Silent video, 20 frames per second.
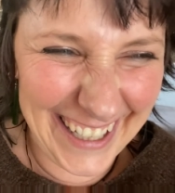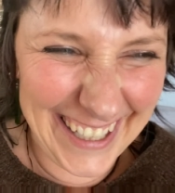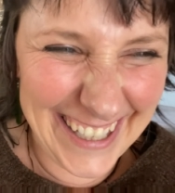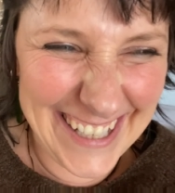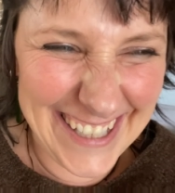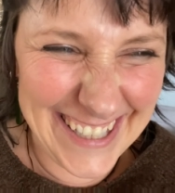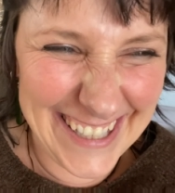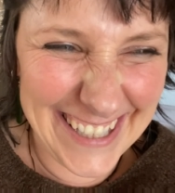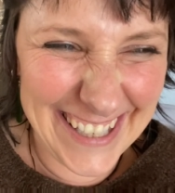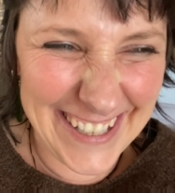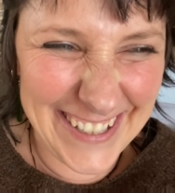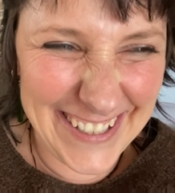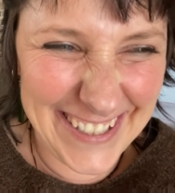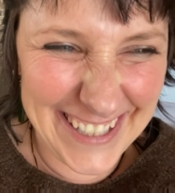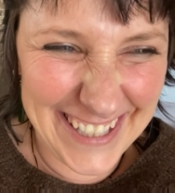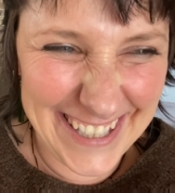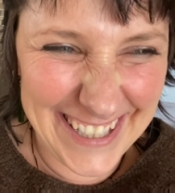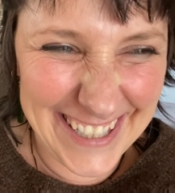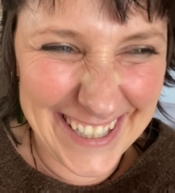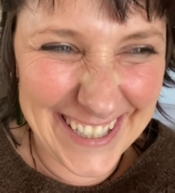And so
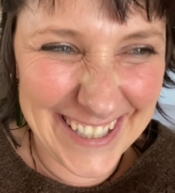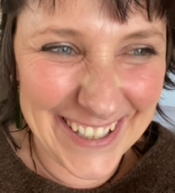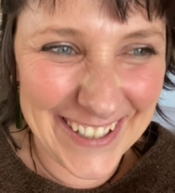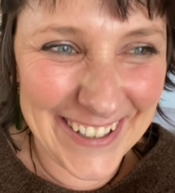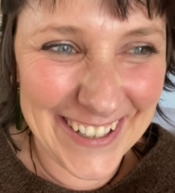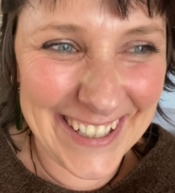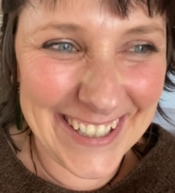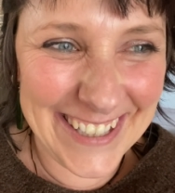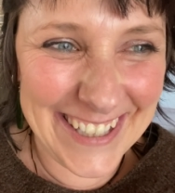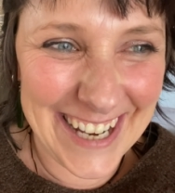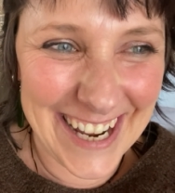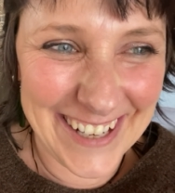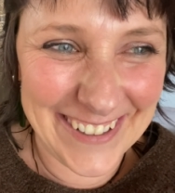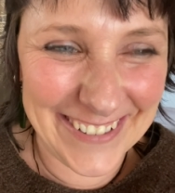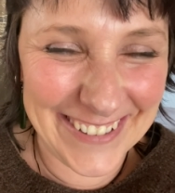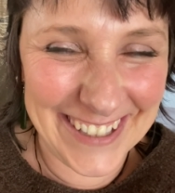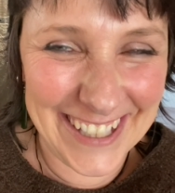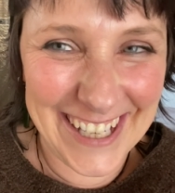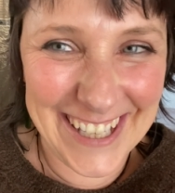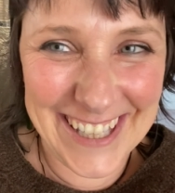she's done
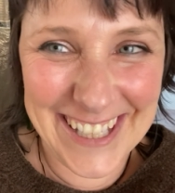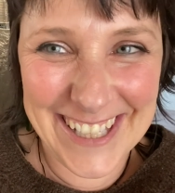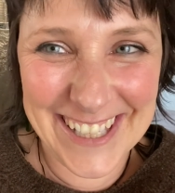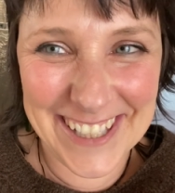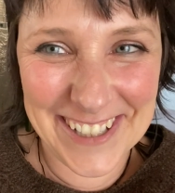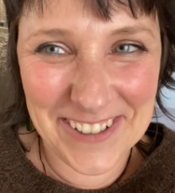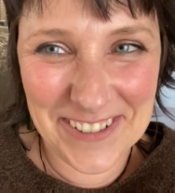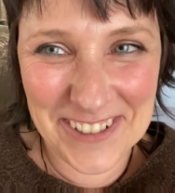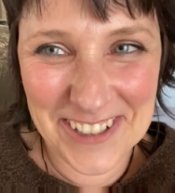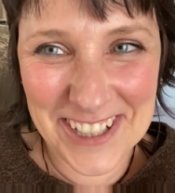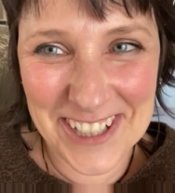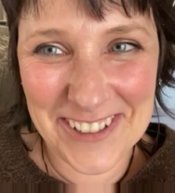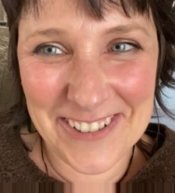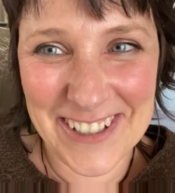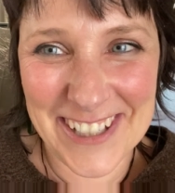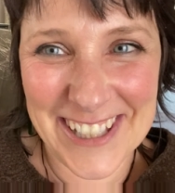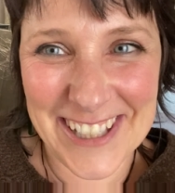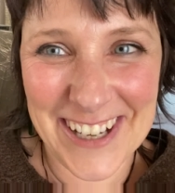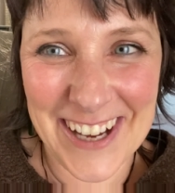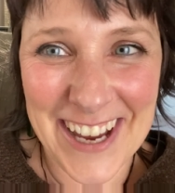all that, these little
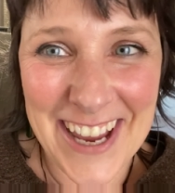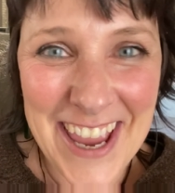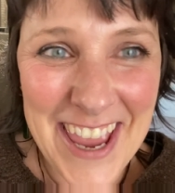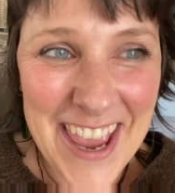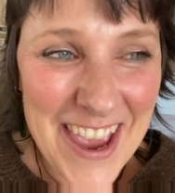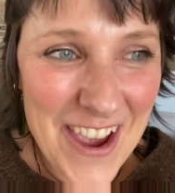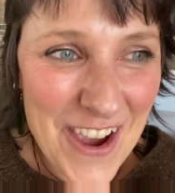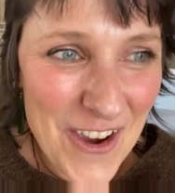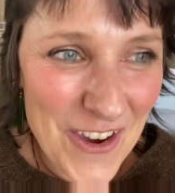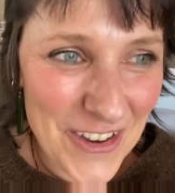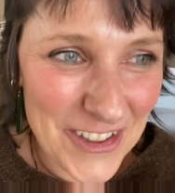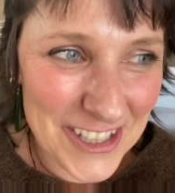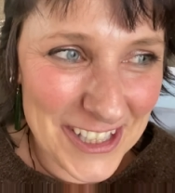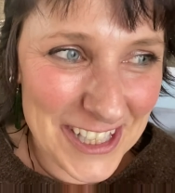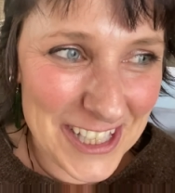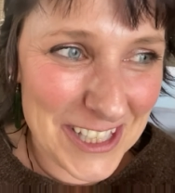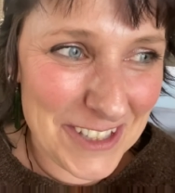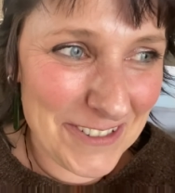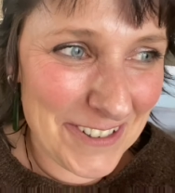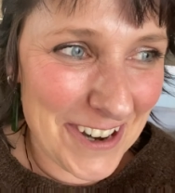tours like, "Oh,
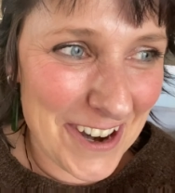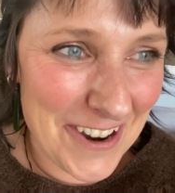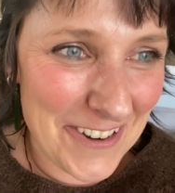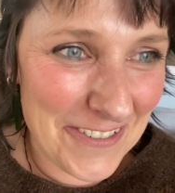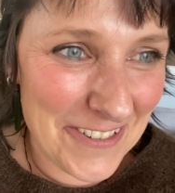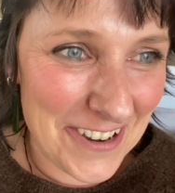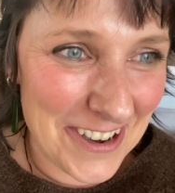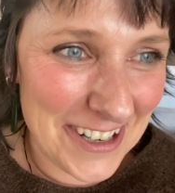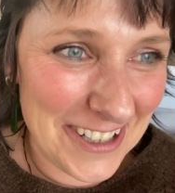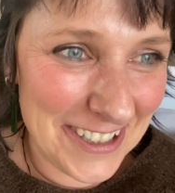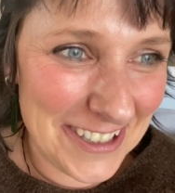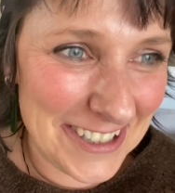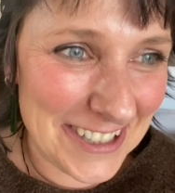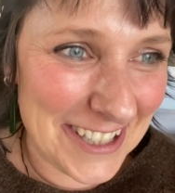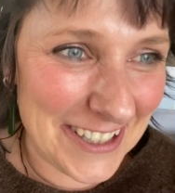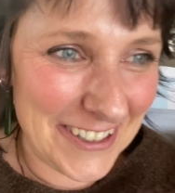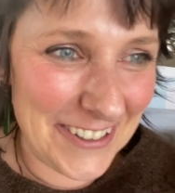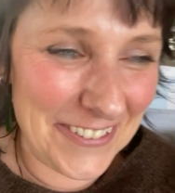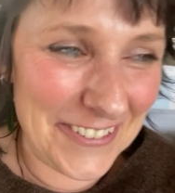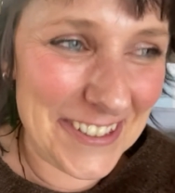this is where I find lots
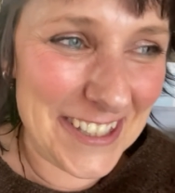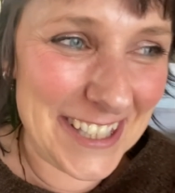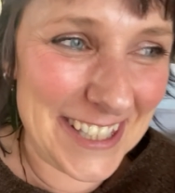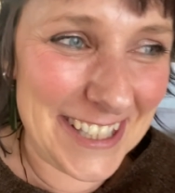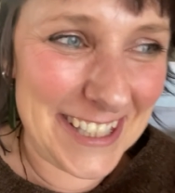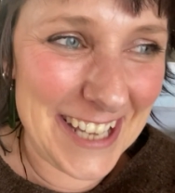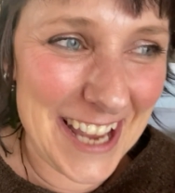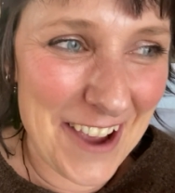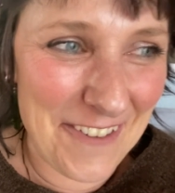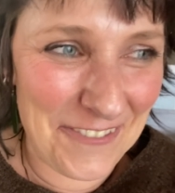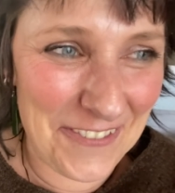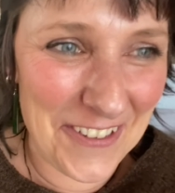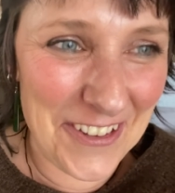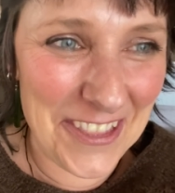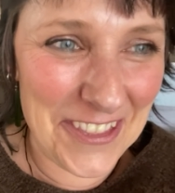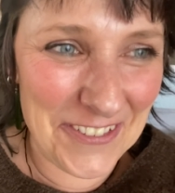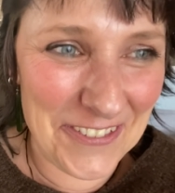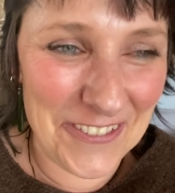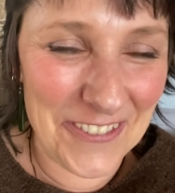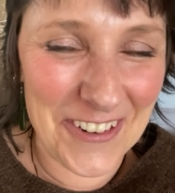of stuff on
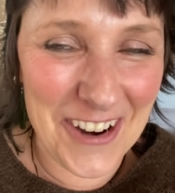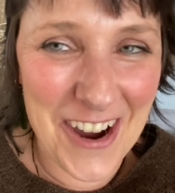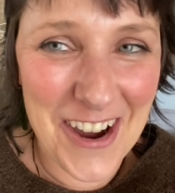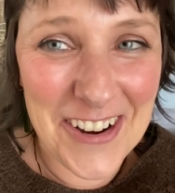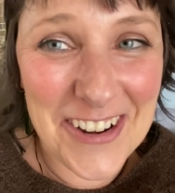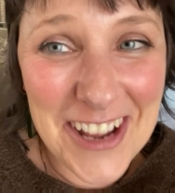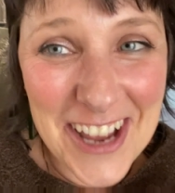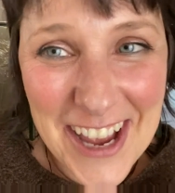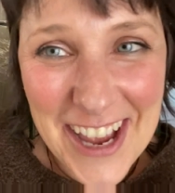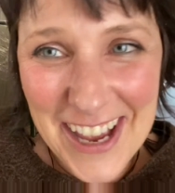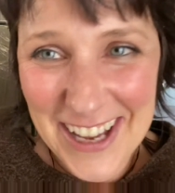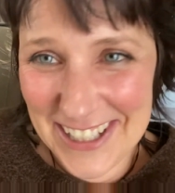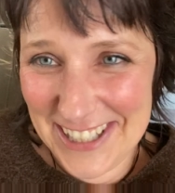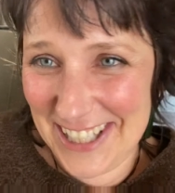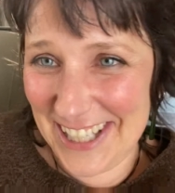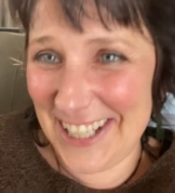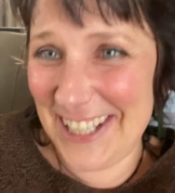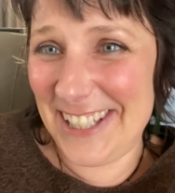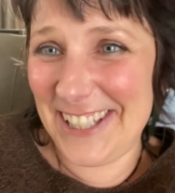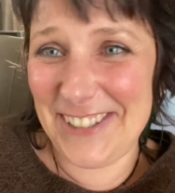the road." It's
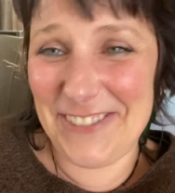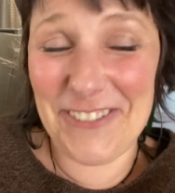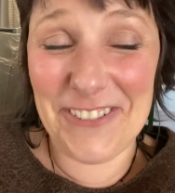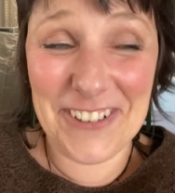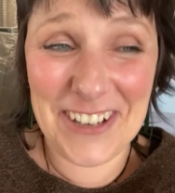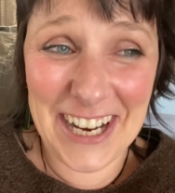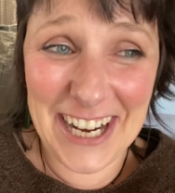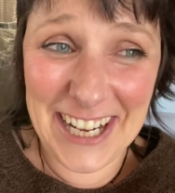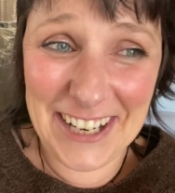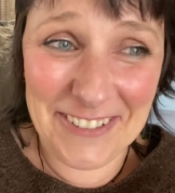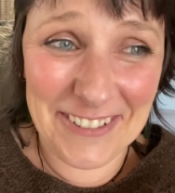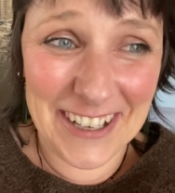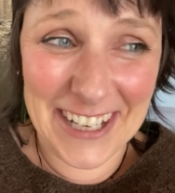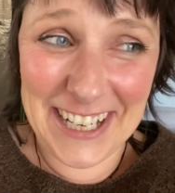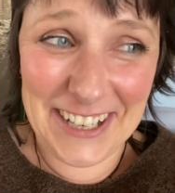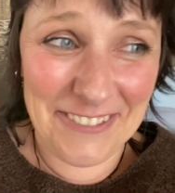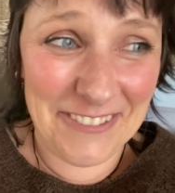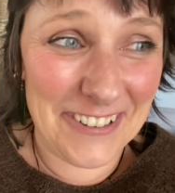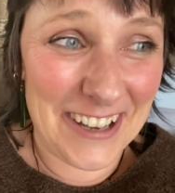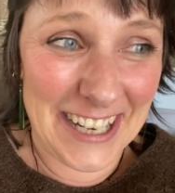just really,
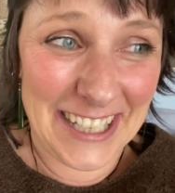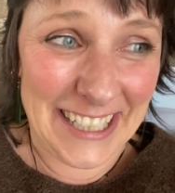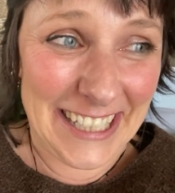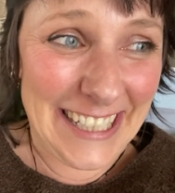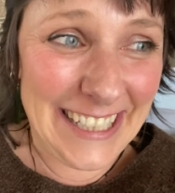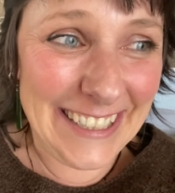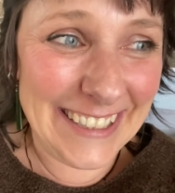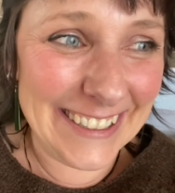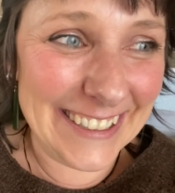really funny.